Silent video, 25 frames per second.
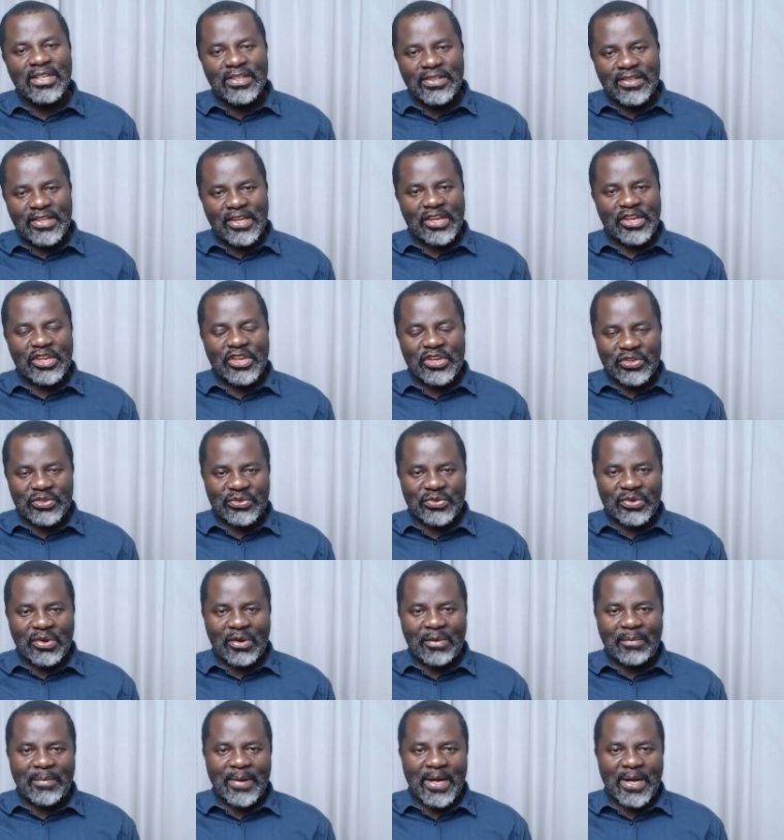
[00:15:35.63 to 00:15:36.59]
thank you
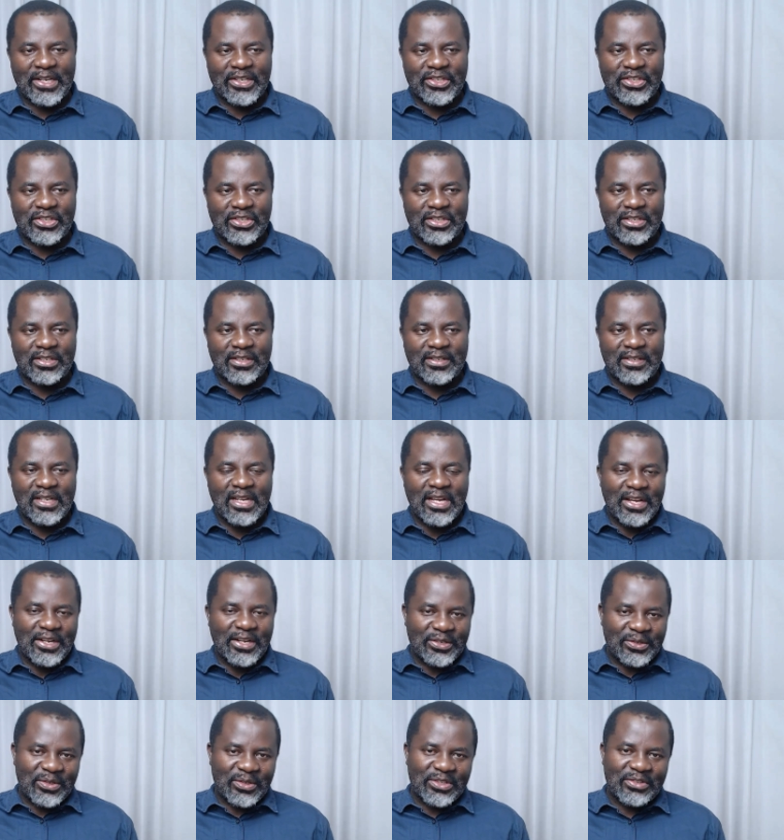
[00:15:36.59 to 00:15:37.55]
so much.
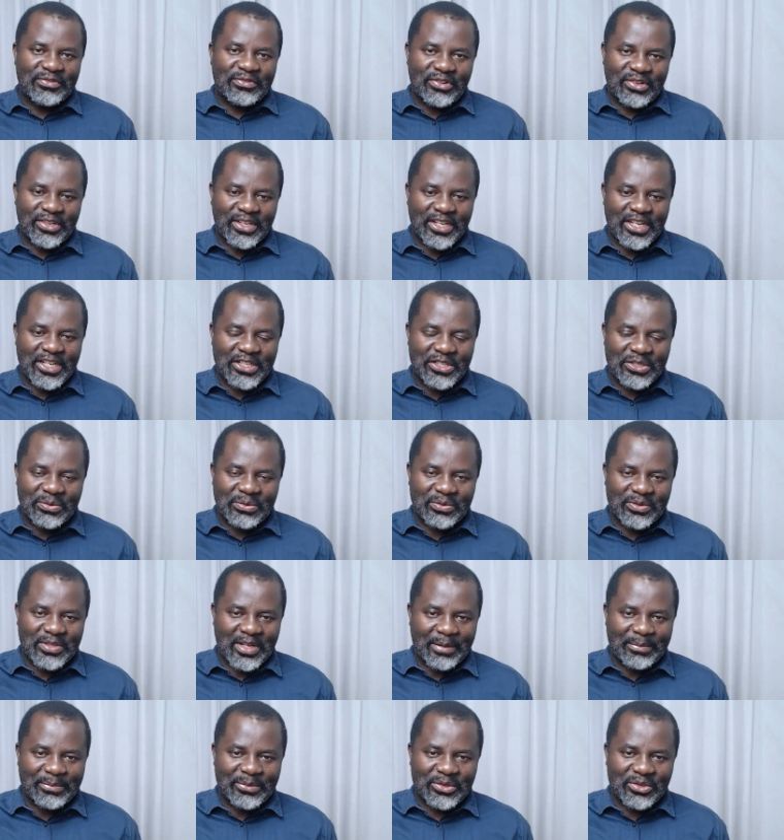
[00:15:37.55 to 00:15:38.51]
Don't forget to
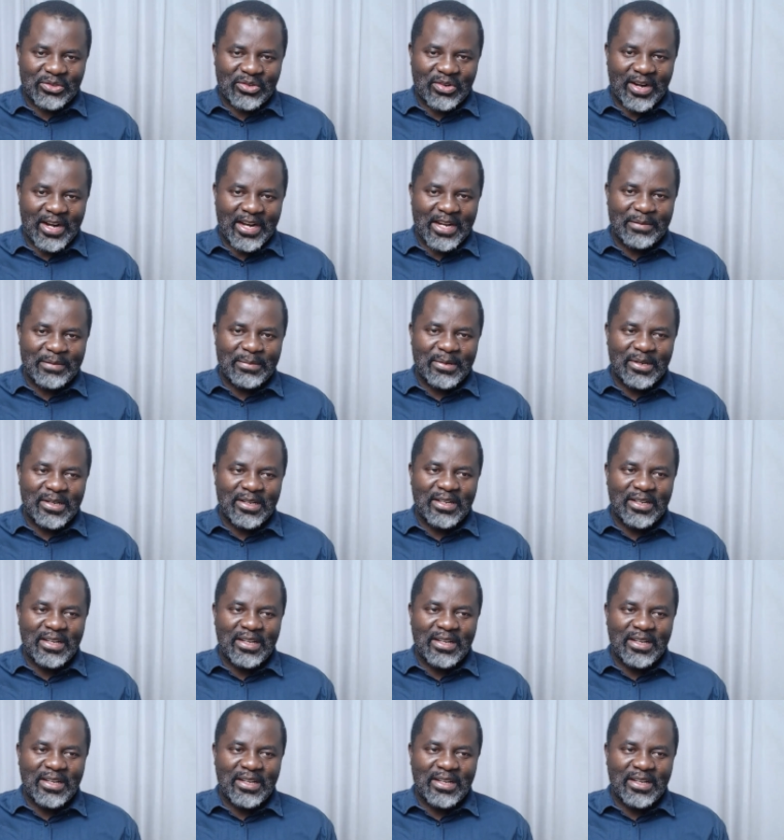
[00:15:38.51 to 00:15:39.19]
subscribe